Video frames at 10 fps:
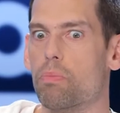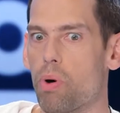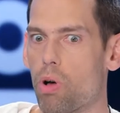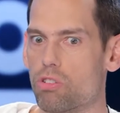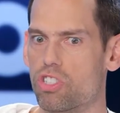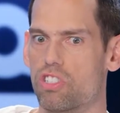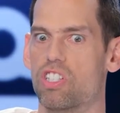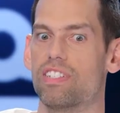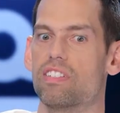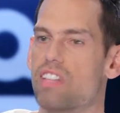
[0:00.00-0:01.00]
compulsions,
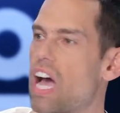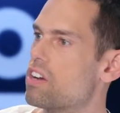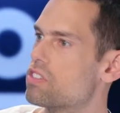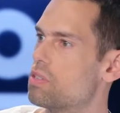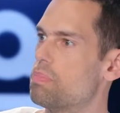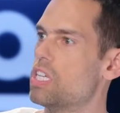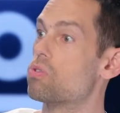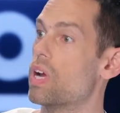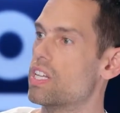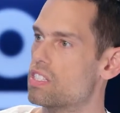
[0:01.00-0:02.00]
the desire to be
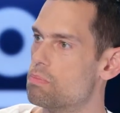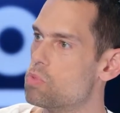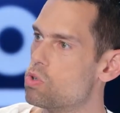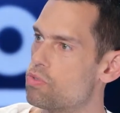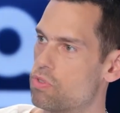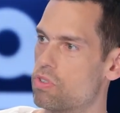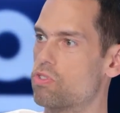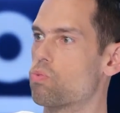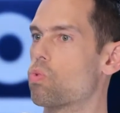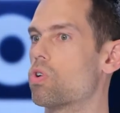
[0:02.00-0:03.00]
great, to move through
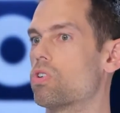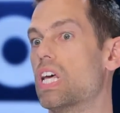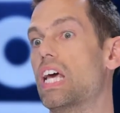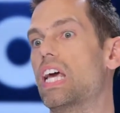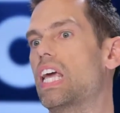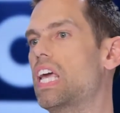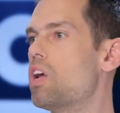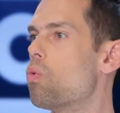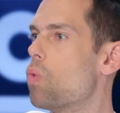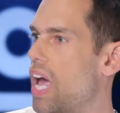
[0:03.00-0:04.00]
this world
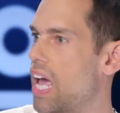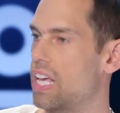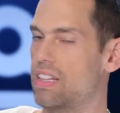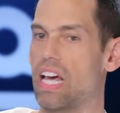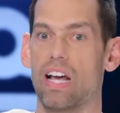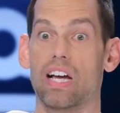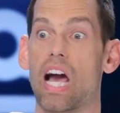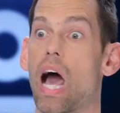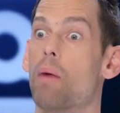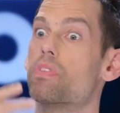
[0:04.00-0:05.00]
in a way that
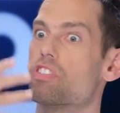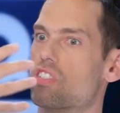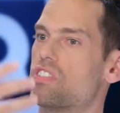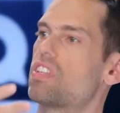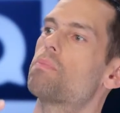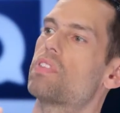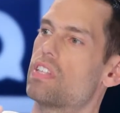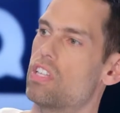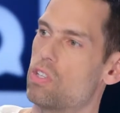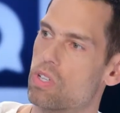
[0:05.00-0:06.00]
accomplishes
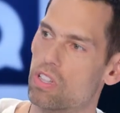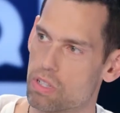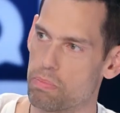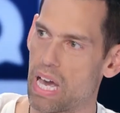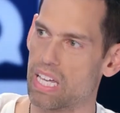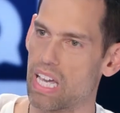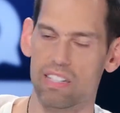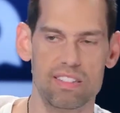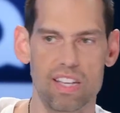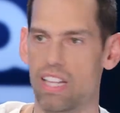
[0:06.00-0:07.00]
something that you can look back
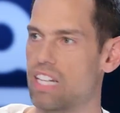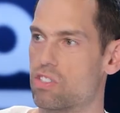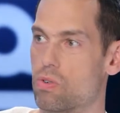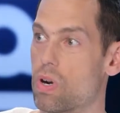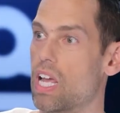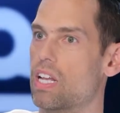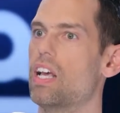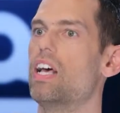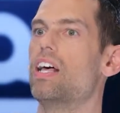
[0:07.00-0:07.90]
at and say, that's great.